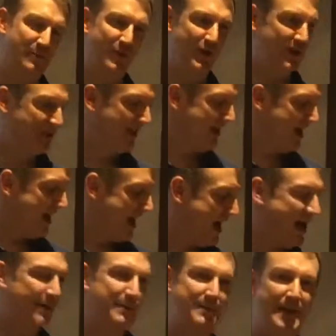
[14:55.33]
button,
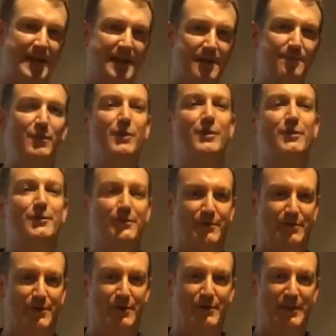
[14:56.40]
I'll be making more
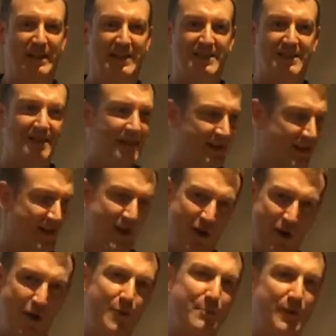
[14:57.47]
gluten-free things.
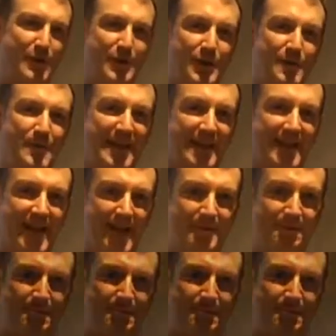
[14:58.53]
Hope you tune in then.